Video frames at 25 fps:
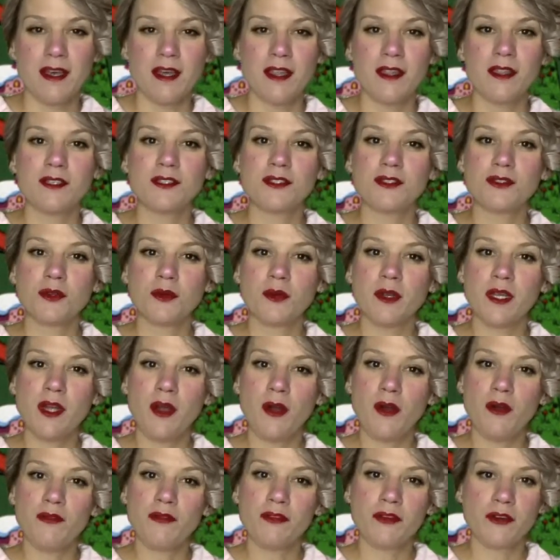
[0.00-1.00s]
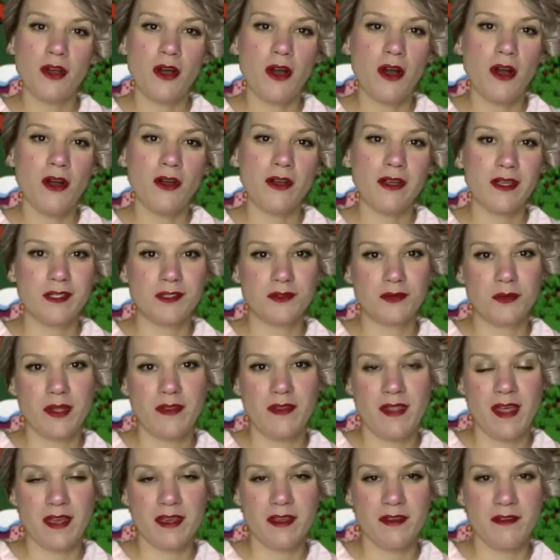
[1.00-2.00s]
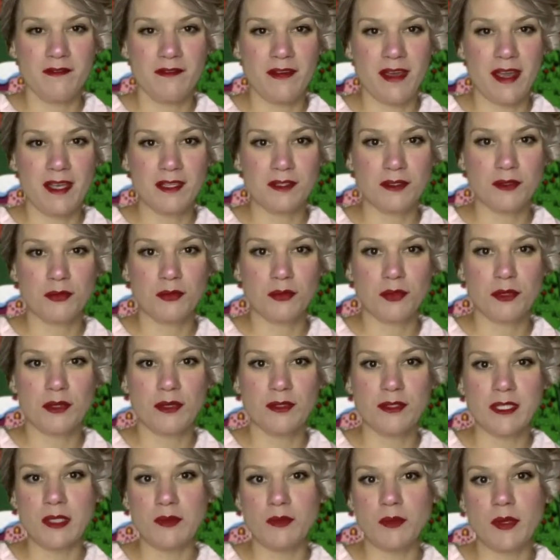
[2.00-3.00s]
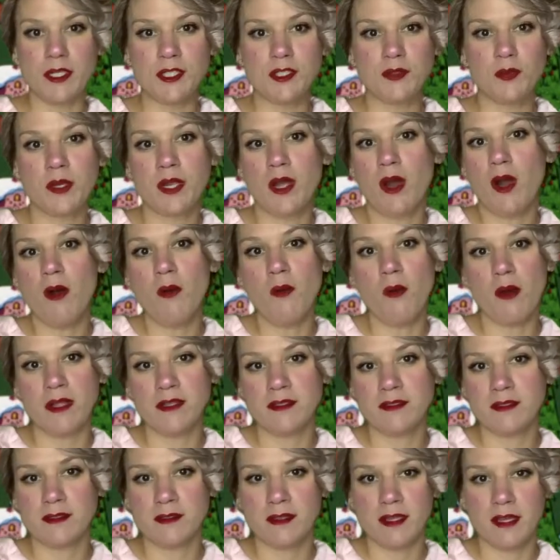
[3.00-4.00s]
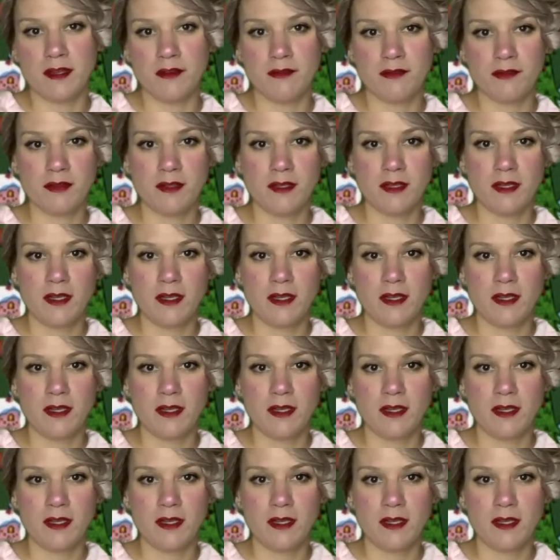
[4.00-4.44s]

The story overall is one that conveys a world in which we all want to live.